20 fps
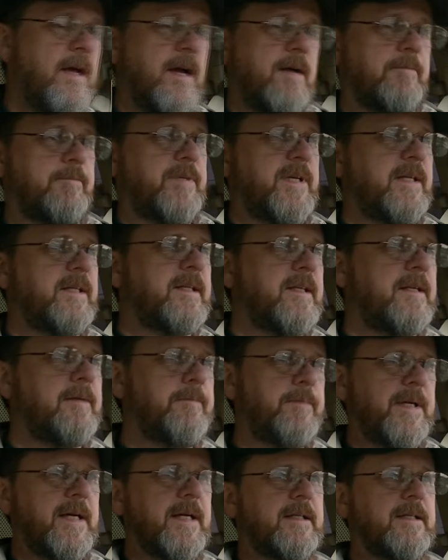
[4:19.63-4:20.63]
I'm picking
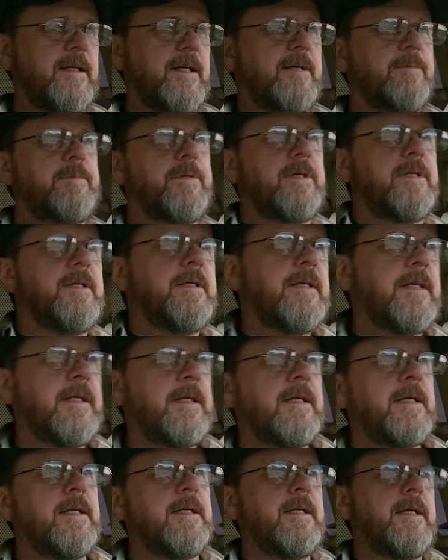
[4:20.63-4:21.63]
it back up
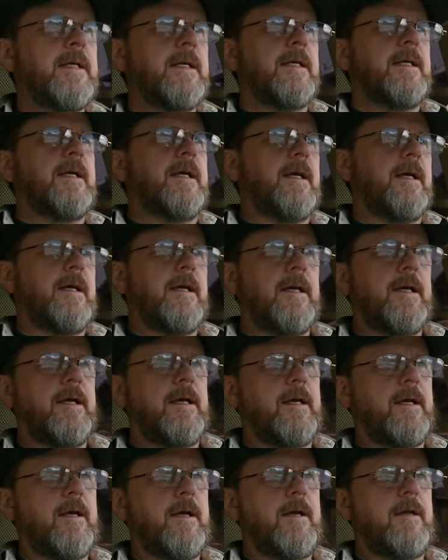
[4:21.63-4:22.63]

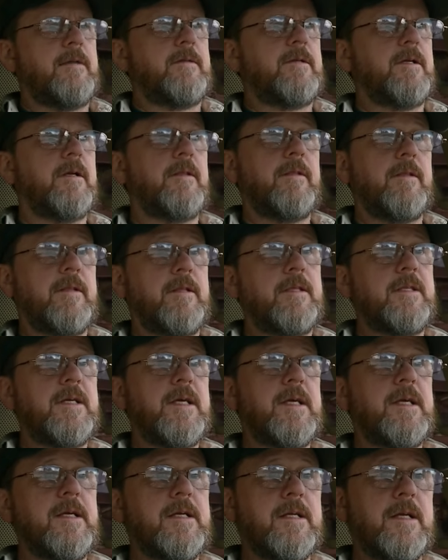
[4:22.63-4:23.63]
and
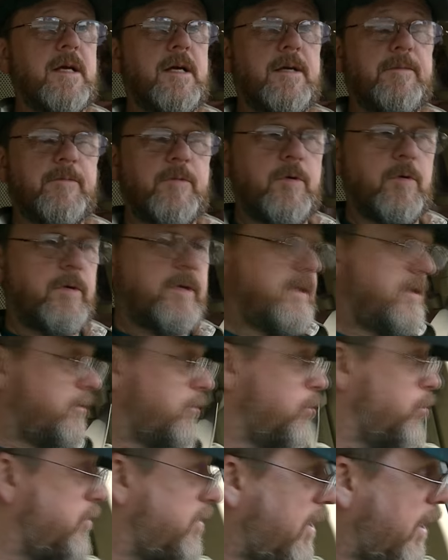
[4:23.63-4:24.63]
then I'm going
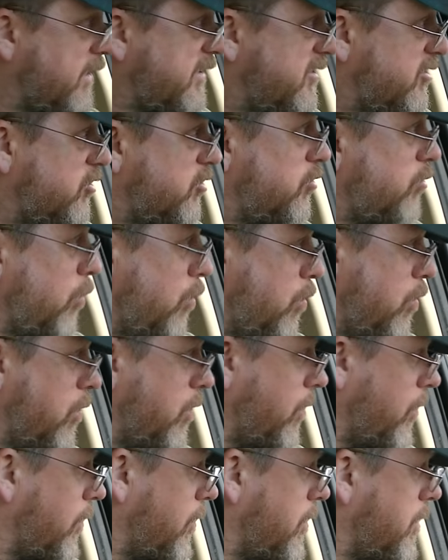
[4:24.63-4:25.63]
to the
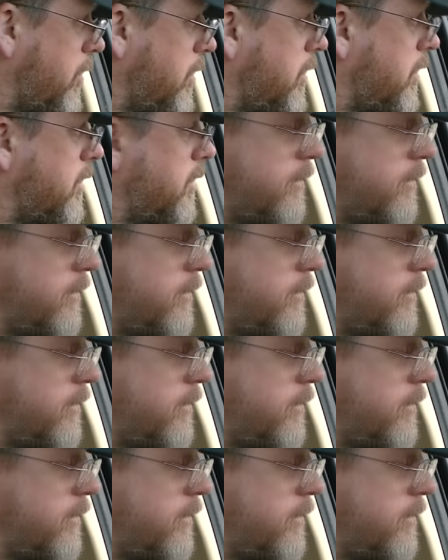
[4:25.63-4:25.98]
store